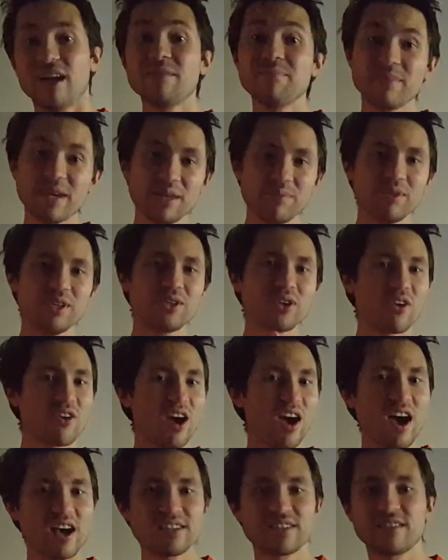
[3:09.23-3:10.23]
And maybe
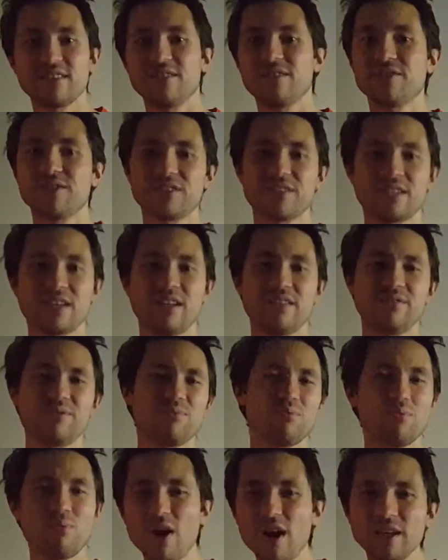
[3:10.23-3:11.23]
you're asking yourself,
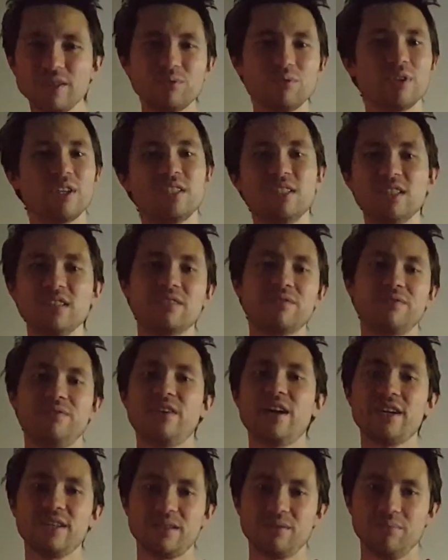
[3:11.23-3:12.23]
why do I need
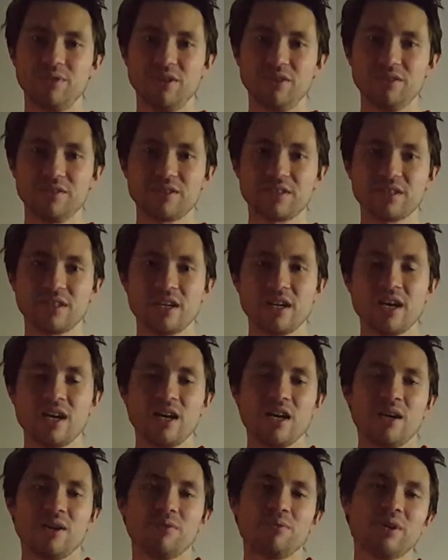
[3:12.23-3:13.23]
variables?
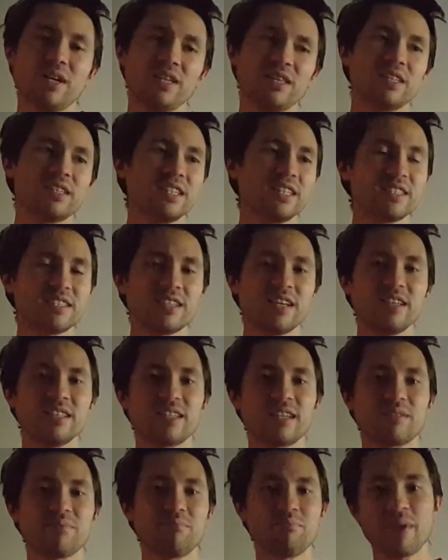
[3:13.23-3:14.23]
Well, let's say
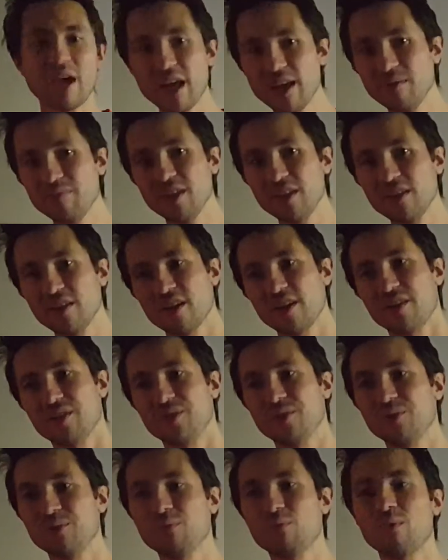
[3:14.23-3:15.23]
that maybe
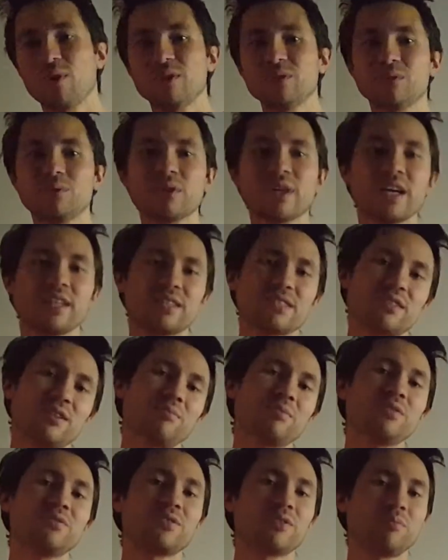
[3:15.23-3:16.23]
you want to get
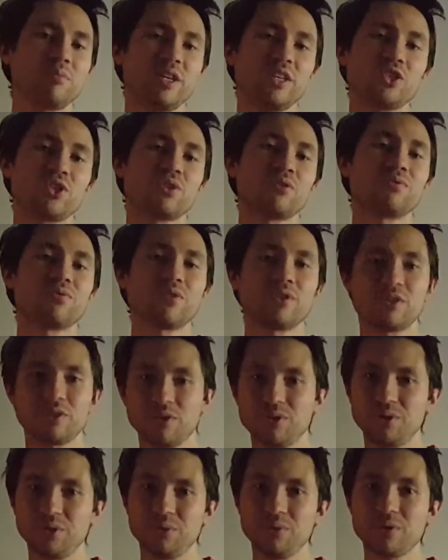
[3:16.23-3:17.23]
some information for
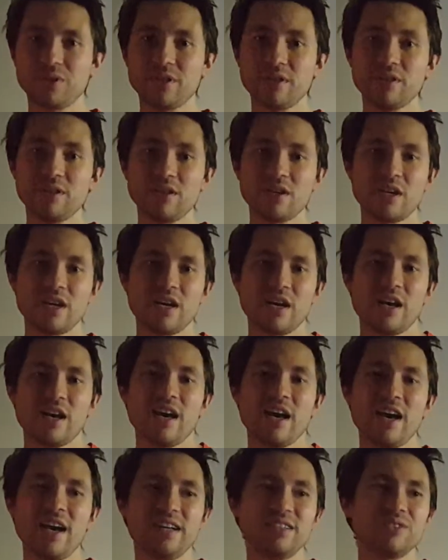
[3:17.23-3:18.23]
the user
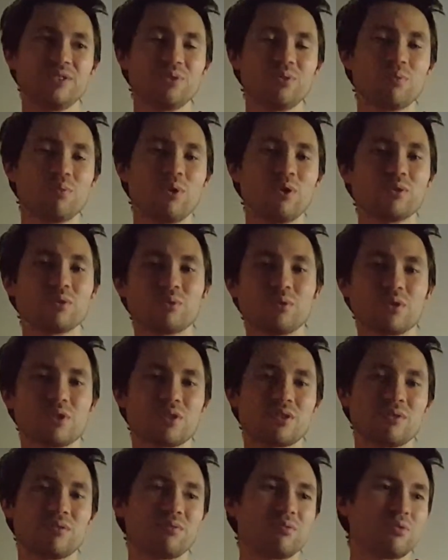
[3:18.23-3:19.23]
and you want
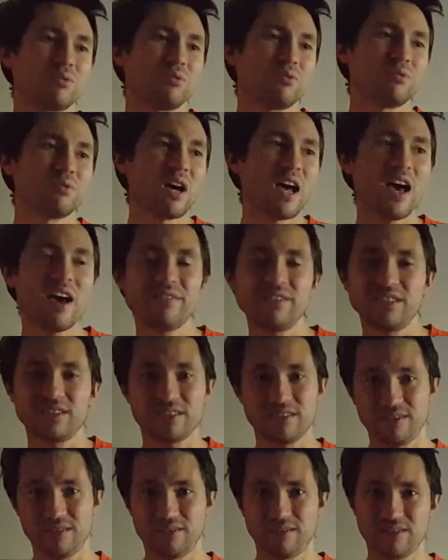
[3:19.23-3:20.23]
to have
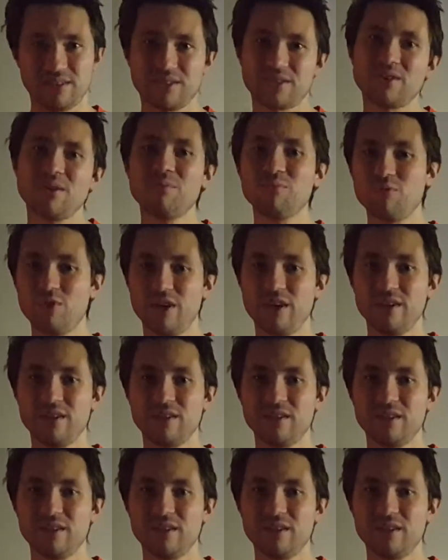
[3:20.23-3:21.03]
it somewhere.